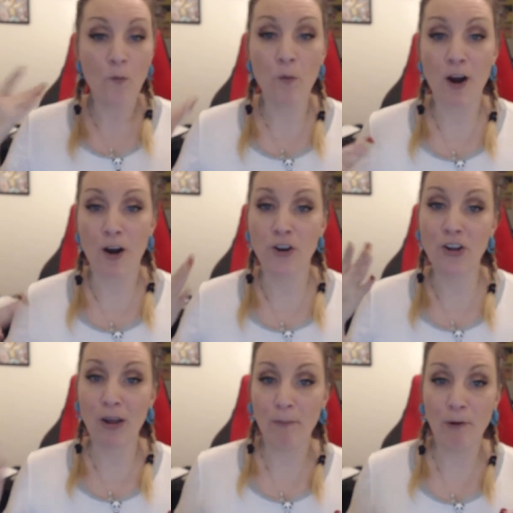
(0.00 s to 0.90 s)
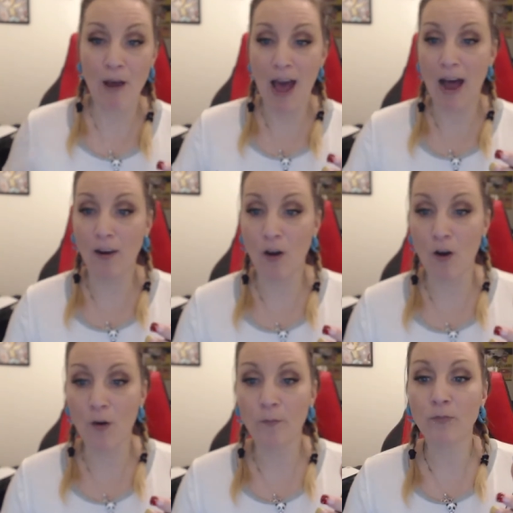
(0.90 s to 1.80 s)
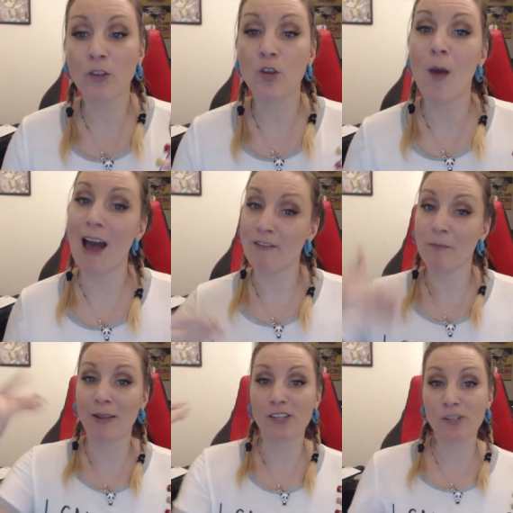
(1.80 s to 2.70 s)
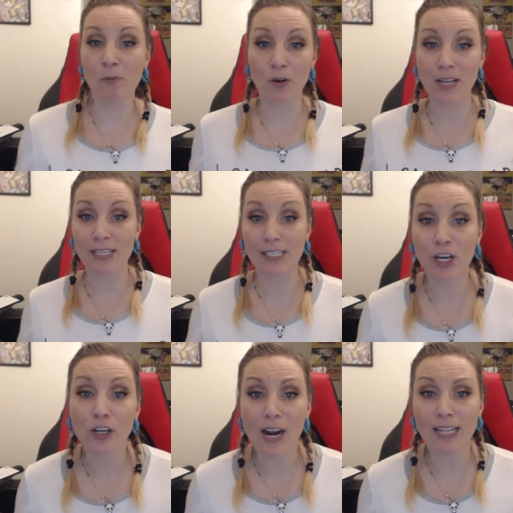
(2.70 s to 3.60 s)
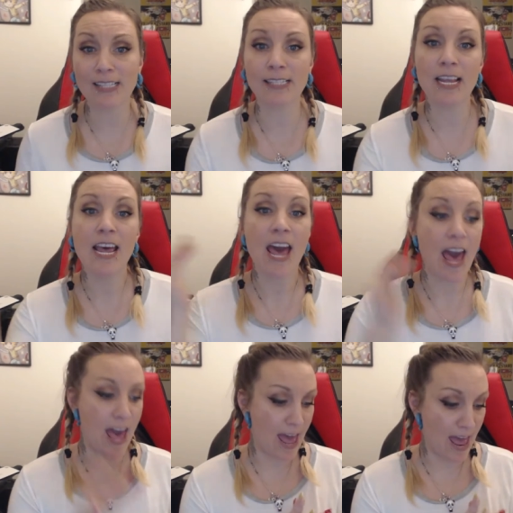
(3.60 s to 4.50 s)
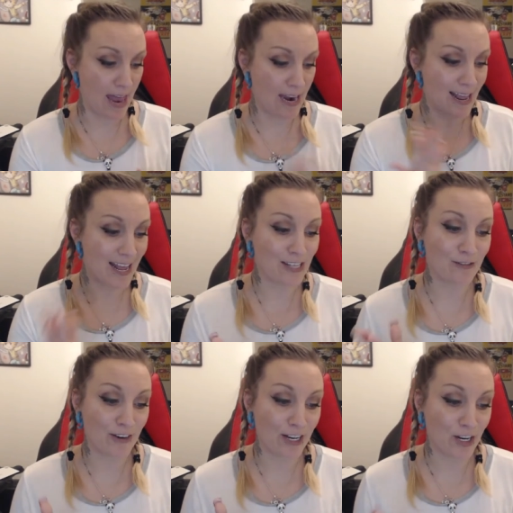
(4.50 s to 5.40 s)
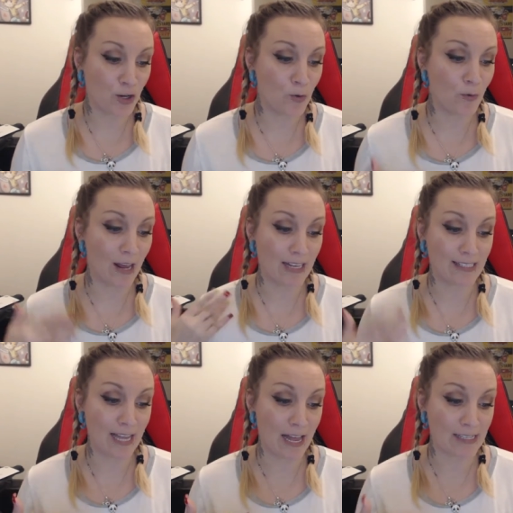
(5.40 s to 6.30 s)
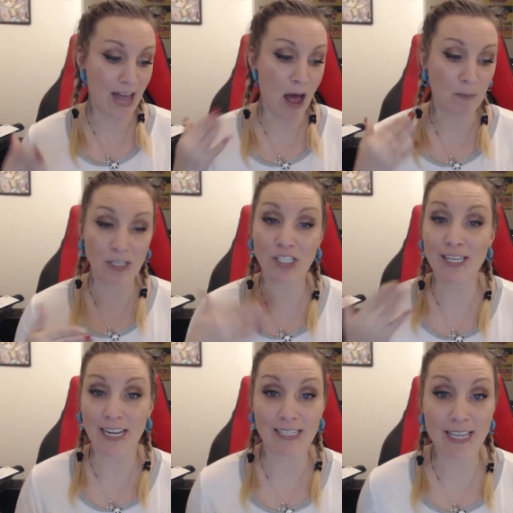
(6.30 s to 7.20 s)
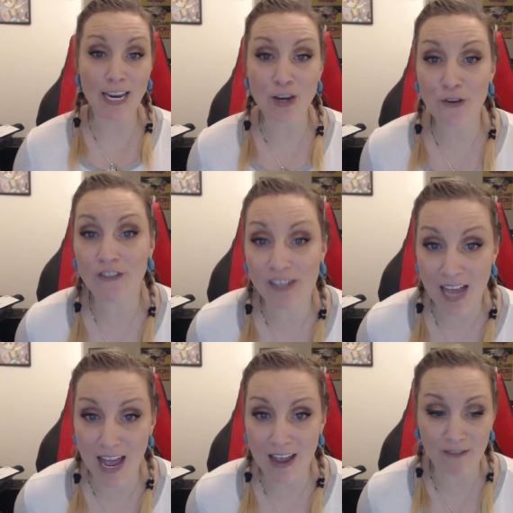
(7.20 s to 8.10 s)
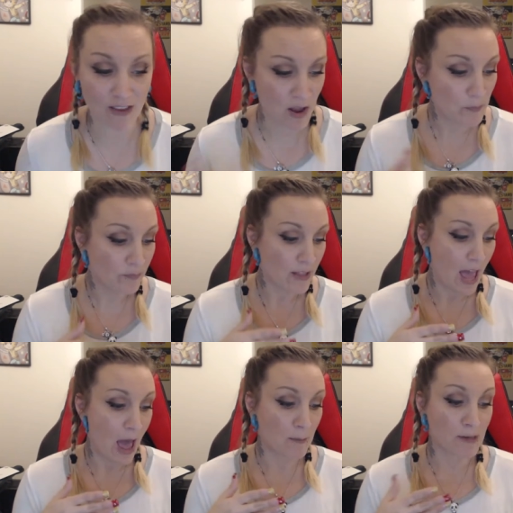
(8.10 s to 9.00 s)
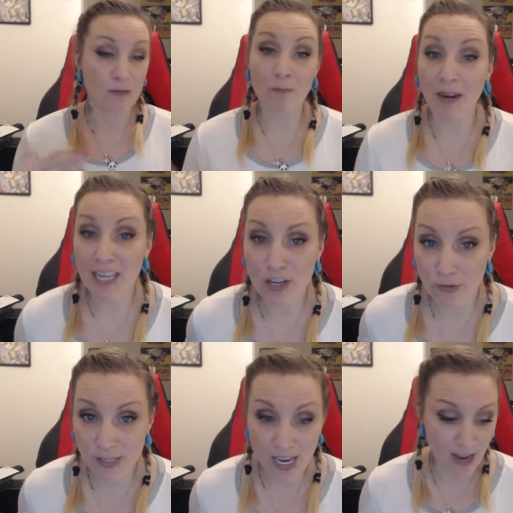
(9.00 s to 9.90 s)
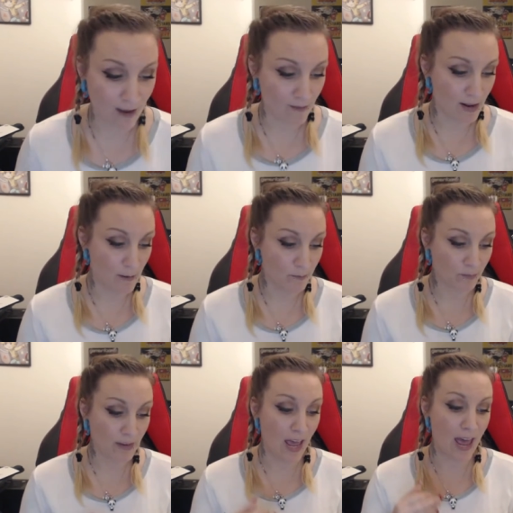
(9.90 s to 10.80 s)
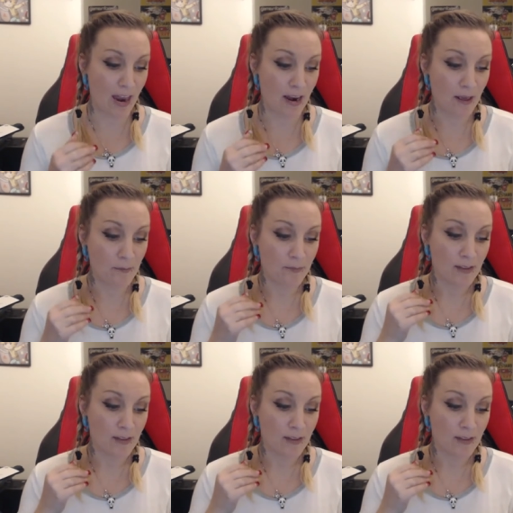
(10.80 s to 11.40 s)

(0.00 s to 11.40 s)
where you can put how long you haven't been smoking cigarettes and it's really cute. It says how much nicotine you've saved, how much money you saved, and